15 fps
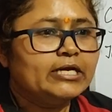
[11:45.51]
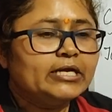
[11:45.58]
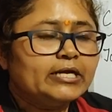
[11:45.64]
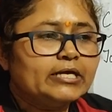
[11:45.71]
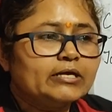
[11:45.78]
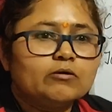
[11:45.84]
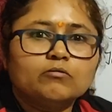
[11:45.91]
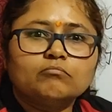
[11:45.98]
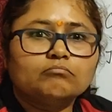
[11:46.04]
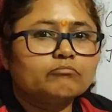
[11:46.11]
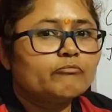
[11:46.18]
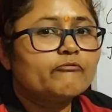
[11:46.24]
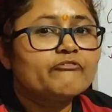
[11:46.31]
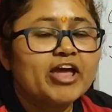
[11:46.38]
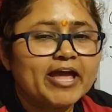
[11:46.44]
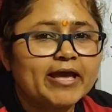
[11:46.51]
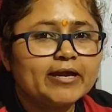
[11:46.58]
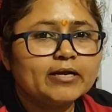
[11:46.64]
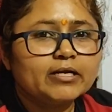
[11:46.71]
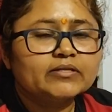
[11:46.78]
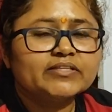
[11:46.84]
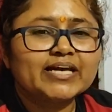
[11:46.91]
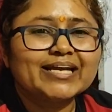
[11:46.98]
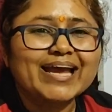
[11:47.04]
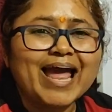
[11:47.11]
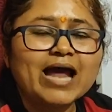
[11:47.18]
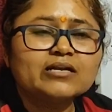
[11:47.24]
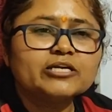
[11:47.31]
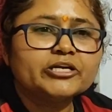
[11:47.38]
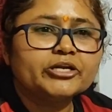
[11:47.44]
where their attitude
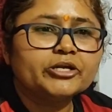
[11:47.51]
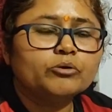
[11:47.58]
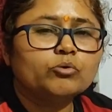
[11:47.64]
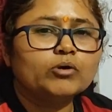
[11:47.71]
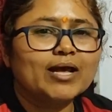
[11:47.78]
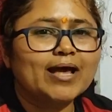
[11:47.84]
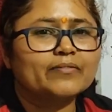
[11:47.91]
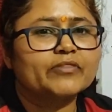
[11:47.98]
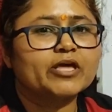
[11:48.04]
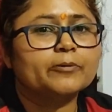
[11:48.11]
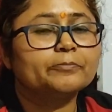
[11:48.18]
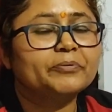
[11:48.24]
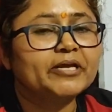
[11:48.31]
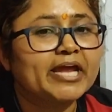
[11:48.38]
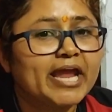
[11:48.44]
and their behavior